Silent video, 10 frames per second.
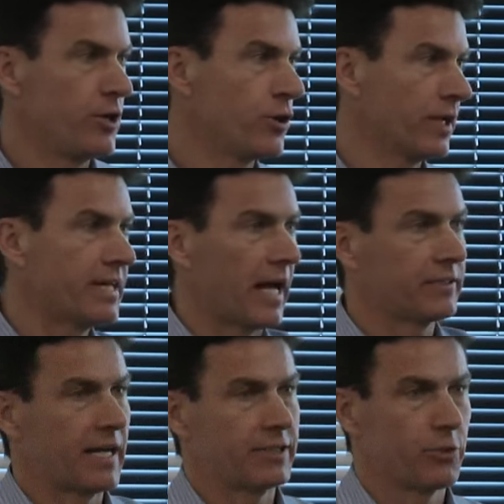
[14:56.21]
And you could
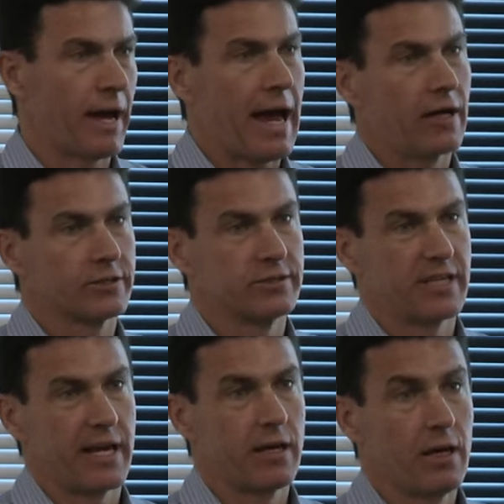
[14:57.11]
attach that to a house and
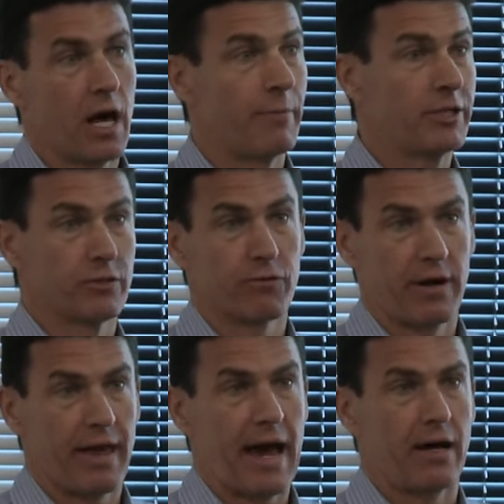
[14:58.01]
say, I'll meet you in
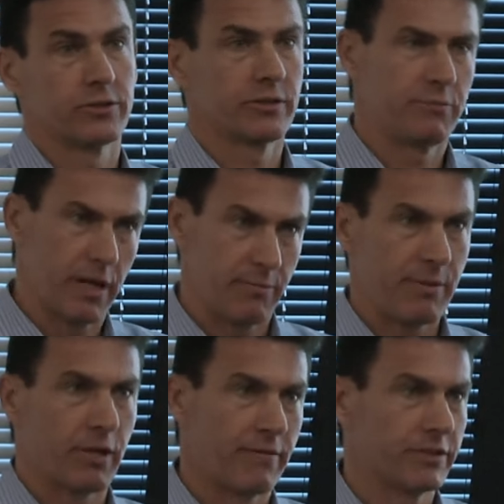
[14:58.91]
front of the house. And, and
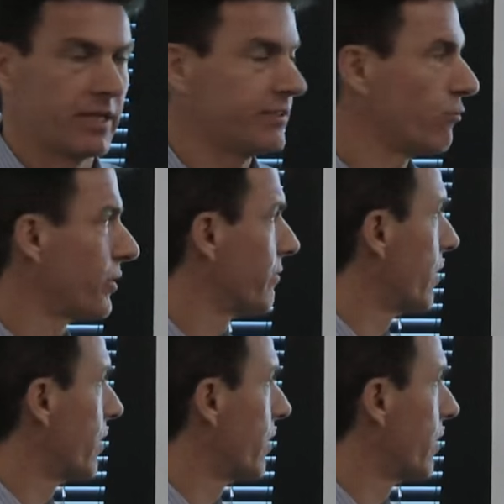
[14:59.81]
people have a sense of what the